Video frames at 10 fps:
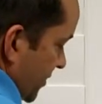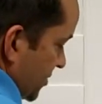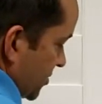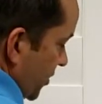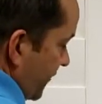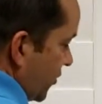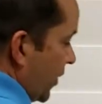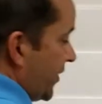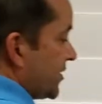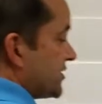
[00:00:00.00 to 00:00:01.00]
So if you
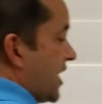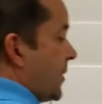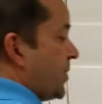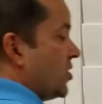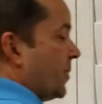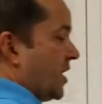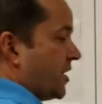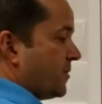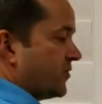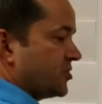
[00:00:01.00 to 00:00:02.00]
want the top and the
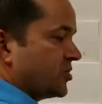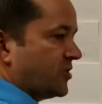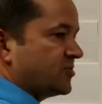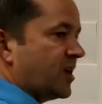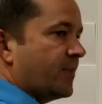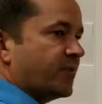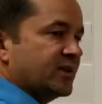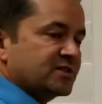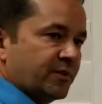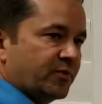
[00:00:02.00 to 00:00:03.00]
bottom of the shutter to
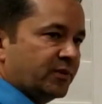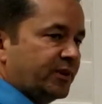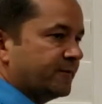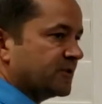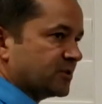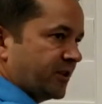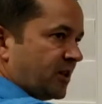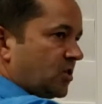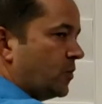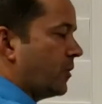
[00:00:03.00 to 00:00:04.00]
operate separately, just like
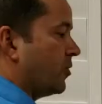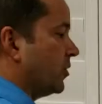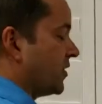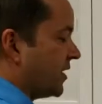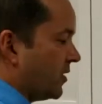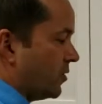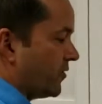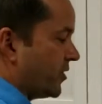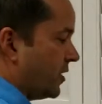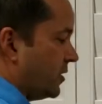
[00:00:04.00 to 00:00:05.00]
on the one we're looking at
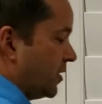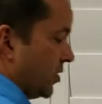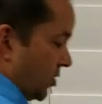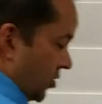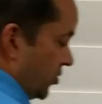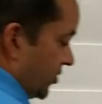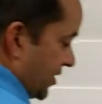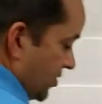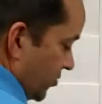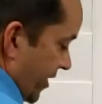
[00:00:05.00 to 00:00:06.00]
over there, you
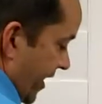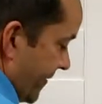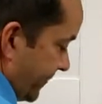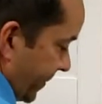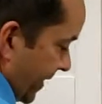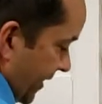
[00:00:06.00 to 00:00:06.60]
can do that.